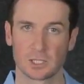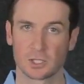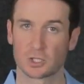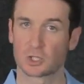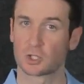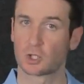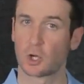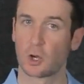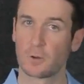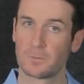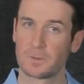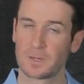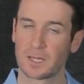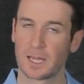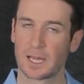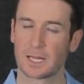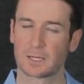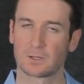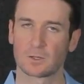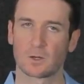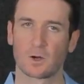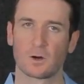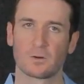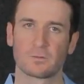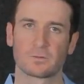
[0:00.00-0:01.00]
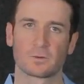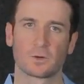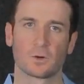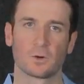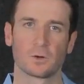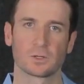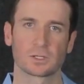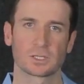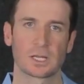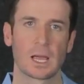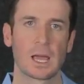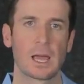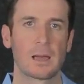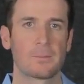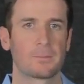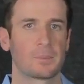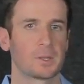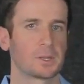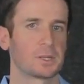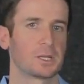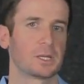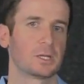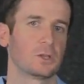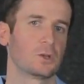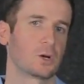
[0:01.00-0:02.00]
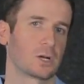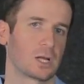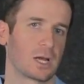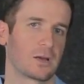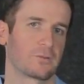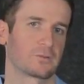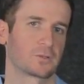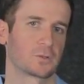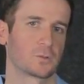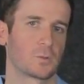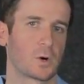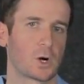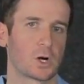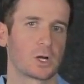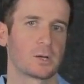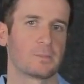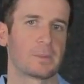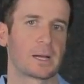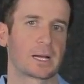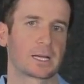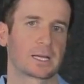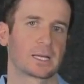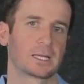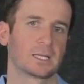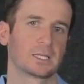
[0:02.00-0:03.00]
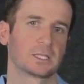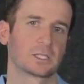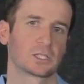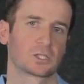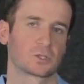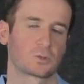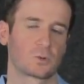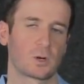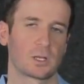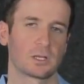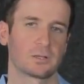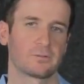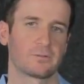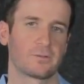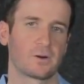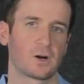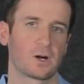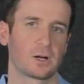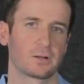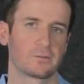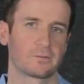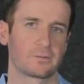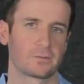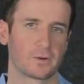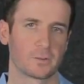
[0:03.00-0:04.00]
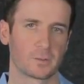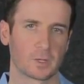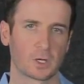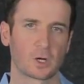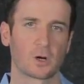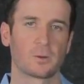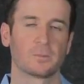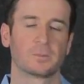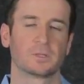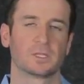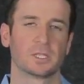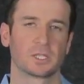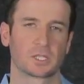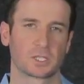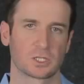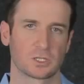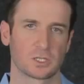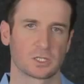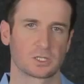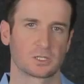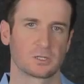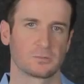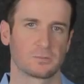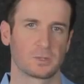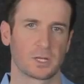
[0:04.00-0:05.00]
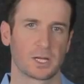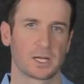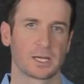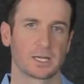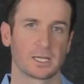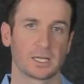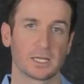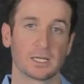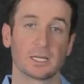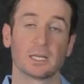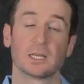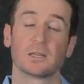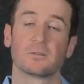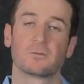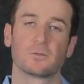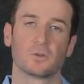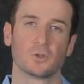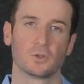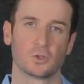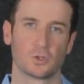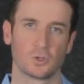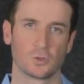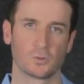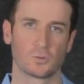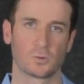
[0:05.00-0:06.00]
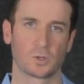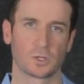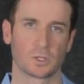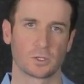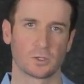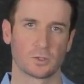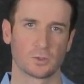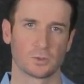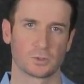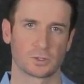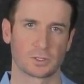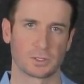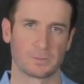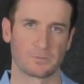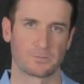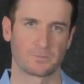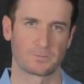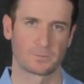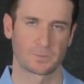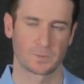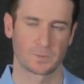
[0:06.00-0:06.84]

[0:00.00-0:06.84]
and scoping out a golf course, but then not have to worry about getting disqualified from a competition that you're playing in if you do want to use it.